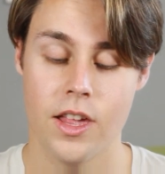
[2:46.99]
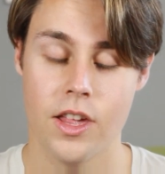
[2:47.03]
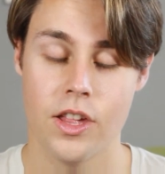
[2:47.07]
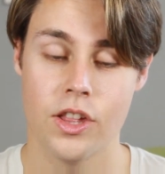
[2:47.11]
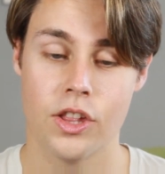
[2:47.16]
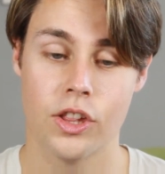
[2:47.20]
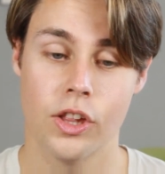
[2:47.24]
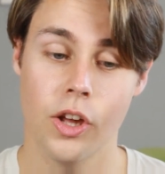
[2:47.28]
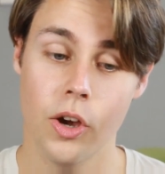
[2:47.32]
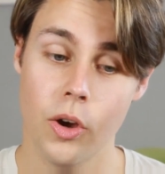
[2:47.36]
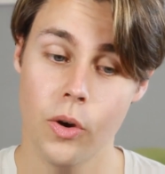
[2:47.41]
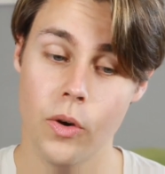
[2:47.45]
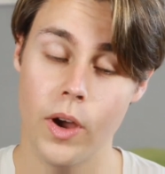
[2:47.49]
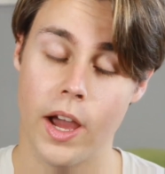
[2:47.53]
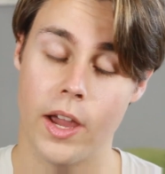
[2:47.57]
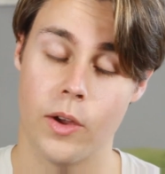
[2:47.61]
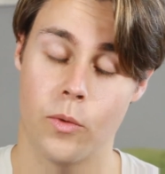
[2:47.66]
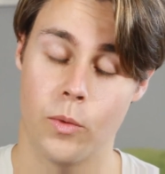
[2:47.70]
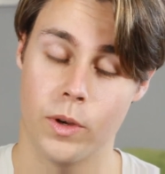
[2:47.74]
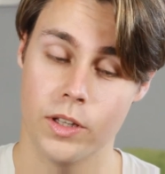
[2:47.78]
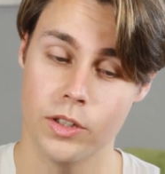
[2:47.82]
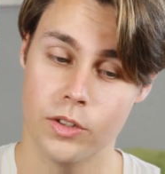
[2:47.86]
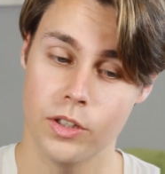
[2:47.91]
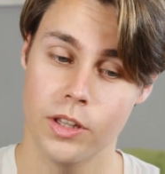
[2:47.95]
So I
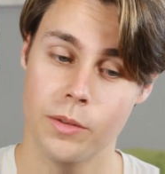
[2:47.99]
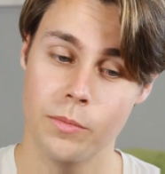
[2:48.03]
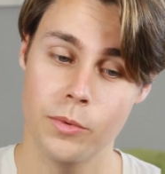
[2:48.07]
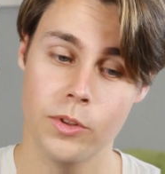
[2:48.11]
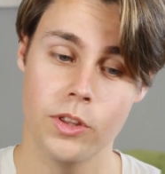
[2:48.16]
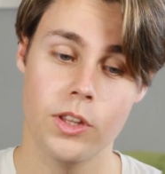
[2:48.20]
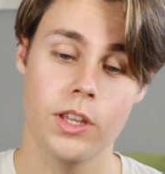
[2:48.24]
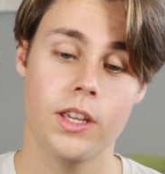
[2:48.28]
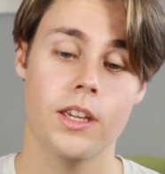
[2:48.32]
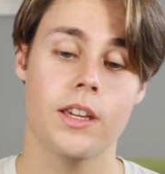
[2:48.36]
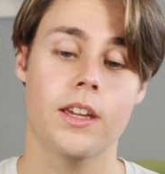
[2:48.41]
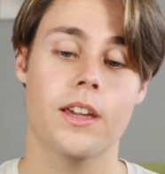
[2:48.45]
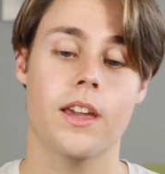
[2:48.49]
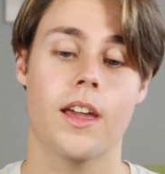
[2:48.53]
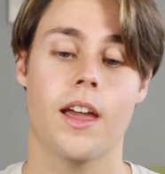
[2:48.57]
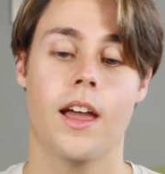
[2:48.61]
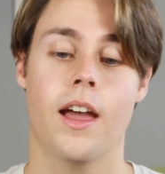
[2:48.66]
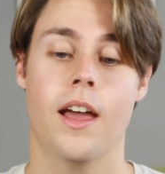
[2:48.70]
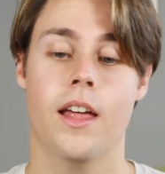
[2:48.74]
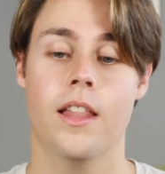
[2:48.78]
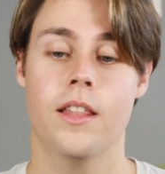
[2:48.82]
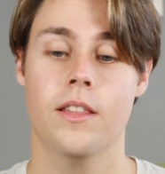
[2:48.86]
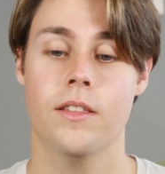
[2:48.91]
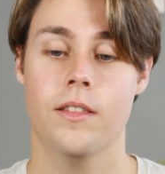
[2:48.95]
went to the boutique
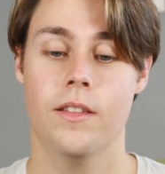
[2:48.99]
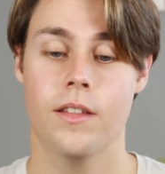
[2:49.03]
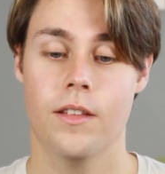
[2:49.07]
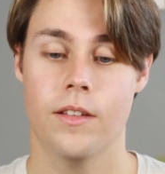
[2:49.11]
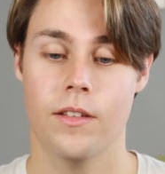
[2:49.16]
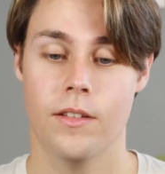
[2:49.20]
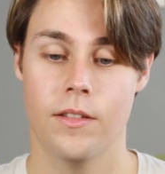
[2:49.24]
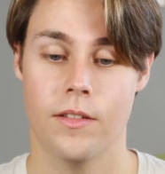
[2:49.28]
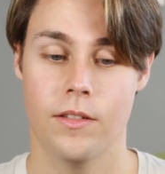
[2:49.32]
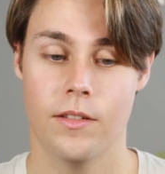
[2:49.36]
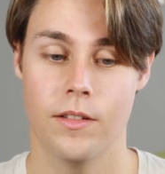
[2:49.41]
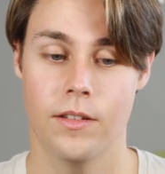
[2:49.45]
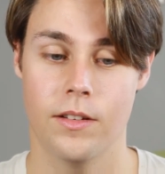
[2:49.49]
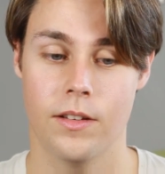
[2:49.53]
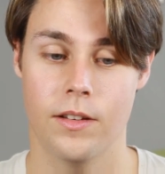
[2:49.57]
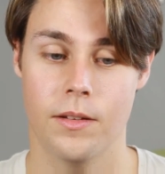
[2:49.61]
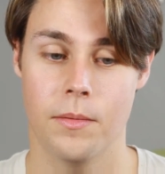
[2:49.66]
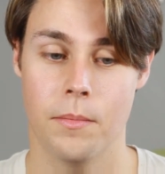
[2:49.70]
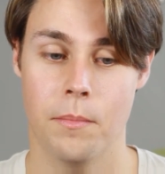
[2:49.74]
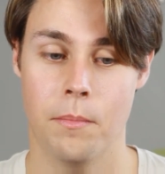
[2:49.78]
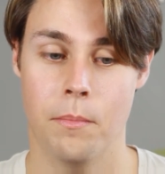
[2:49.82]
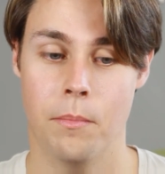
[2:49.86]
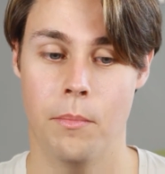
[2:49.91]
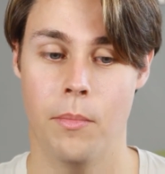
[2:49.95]
and
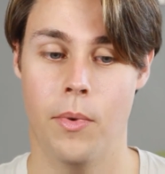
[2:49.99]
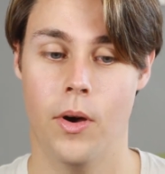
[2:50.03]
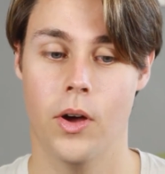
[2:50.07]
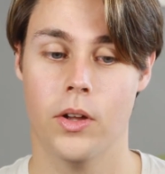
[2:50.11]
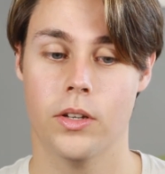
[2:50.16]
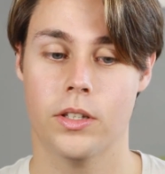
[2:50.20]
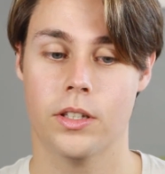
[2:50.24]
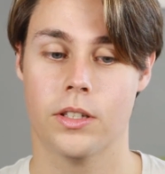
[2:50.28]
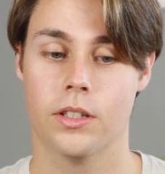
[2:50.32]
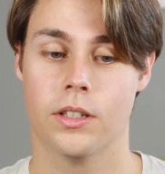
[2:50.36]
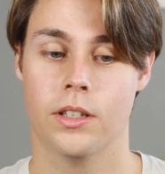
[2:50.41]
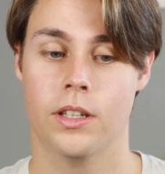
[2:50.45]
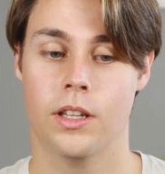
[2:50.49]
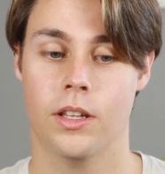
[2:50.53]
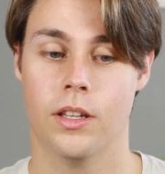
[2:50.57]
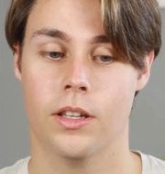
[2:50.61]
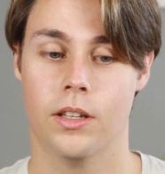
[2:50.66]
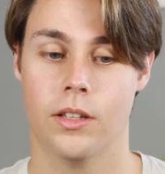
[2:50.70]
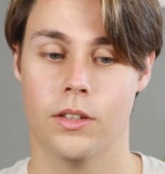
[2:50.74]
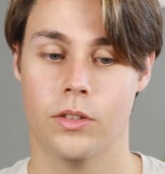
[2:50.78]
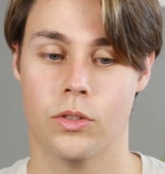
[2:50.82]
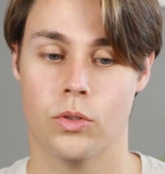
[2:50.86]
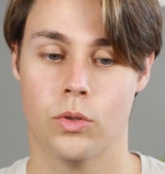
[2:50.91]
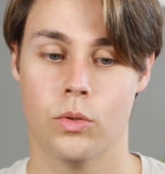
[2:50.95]
bought
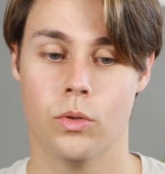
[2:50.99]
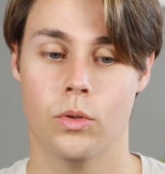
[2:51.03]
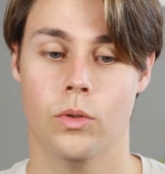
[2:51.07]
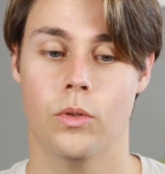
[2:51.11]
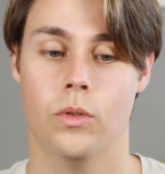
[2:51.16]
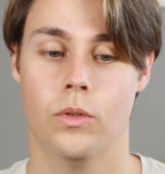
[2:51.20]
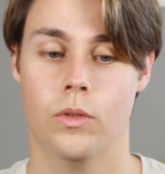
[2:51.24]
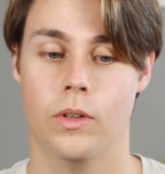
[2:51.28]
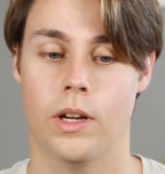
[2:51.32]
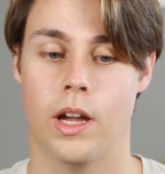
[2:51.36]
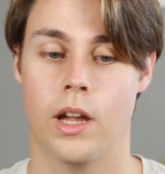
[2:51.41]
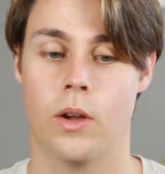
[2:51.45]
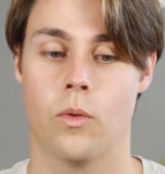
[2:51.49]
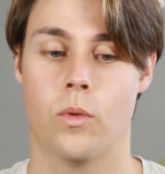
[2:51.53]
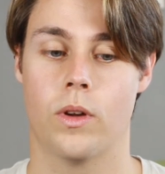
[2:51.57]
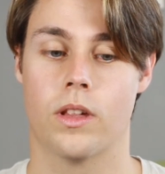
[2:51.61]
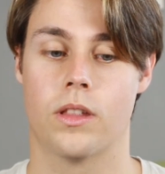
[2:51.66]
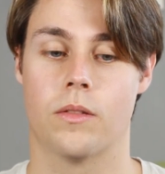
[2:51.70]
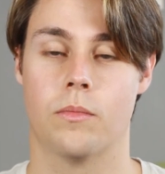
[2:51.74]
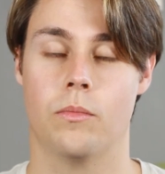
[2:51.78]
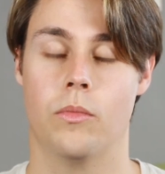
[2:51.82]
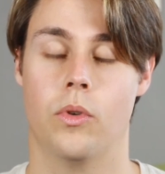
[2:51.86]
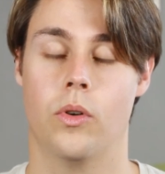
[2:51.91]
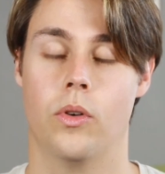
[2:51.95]
the two I
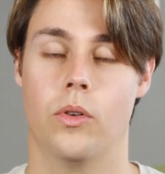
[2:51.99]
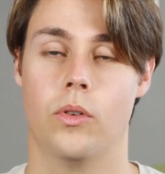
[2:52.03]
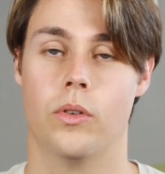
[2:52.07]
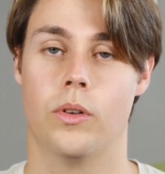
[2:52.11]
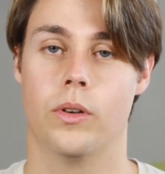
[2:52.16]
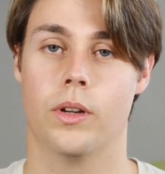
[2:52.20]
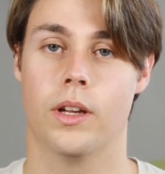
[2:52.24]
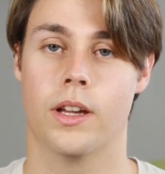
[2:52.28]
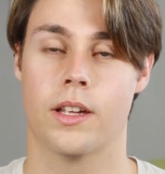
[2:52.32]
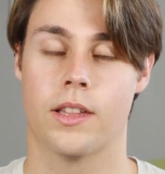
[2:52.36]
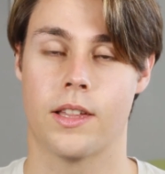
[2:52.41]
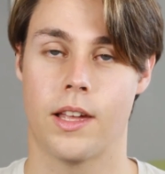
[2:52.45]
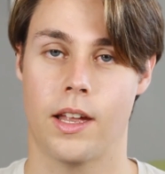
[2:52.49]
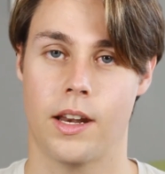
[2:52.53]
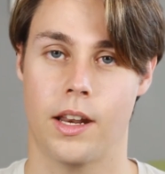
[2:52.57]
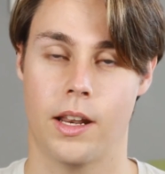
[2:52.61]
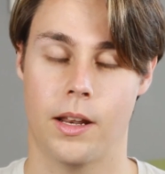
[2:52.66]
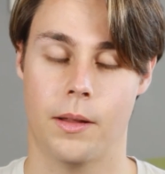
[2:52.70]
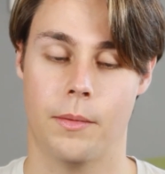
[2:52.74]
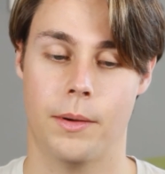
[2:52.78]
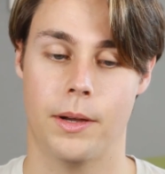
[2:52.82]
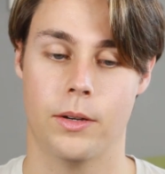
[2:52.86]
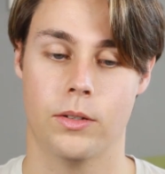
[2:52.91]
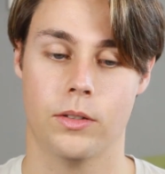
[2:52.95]
was more
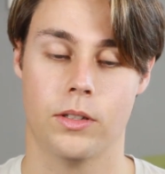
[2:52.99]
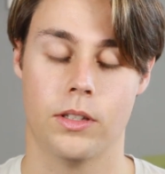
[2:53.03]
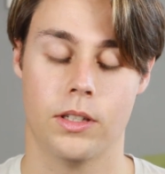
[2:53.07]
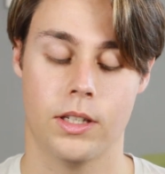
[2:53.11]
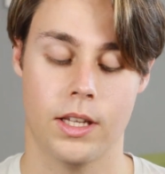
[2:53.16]
excited about.